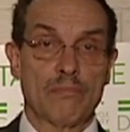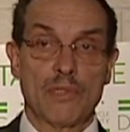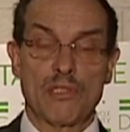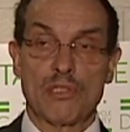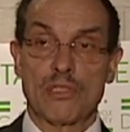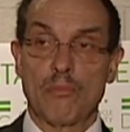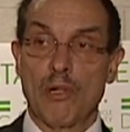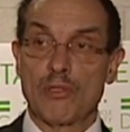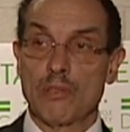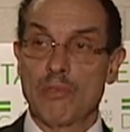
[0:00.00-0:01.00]
this is
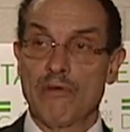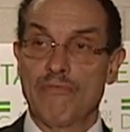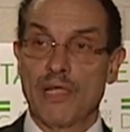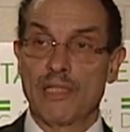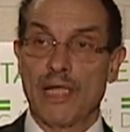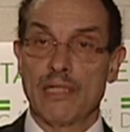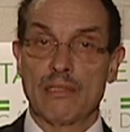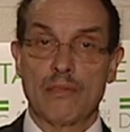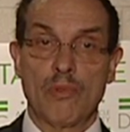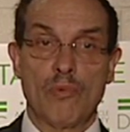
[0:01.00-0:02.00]
supposed to be a fun night,
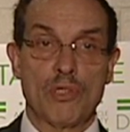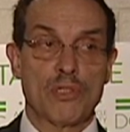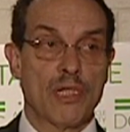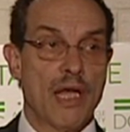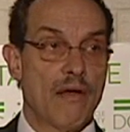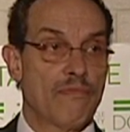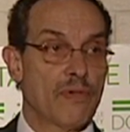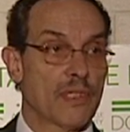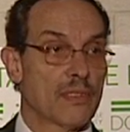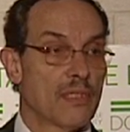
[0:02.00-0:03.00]
and we want you to have
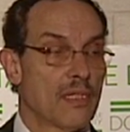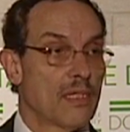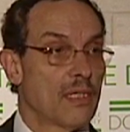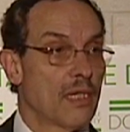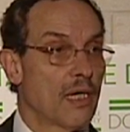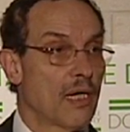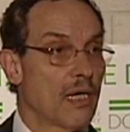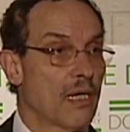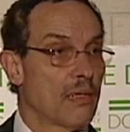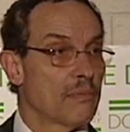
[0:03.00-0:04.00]
fun.
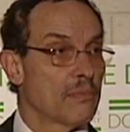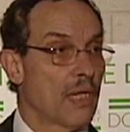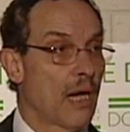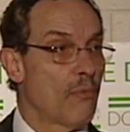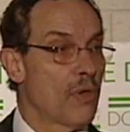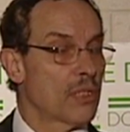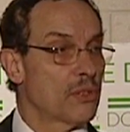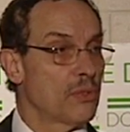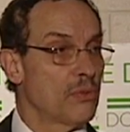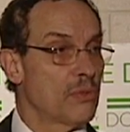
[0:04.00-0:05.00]
I want
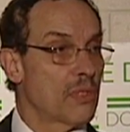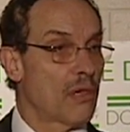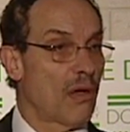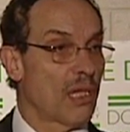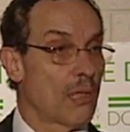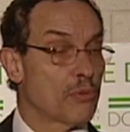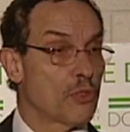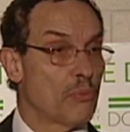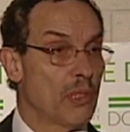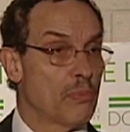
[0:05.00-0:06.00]
to call up
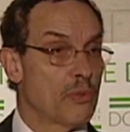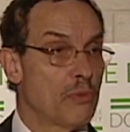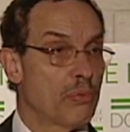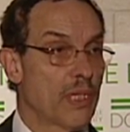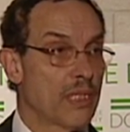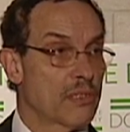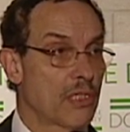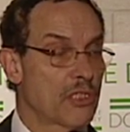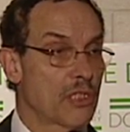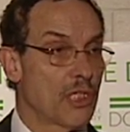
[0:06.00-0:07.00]
two people who played
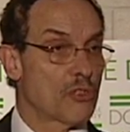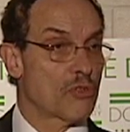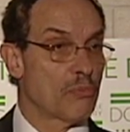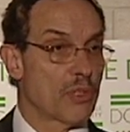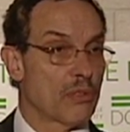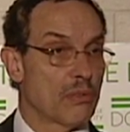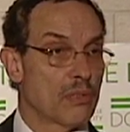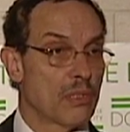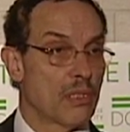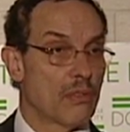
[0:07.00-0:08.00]
such an instrumental
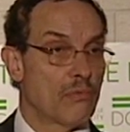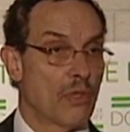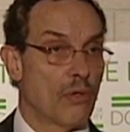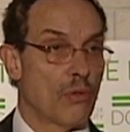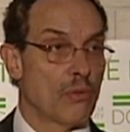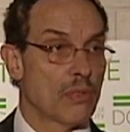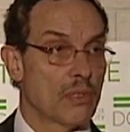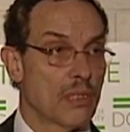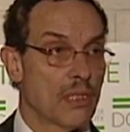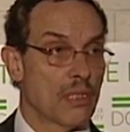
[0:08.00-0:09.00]
role
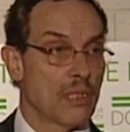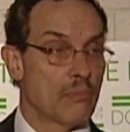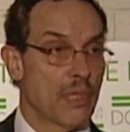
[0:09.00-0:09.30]
in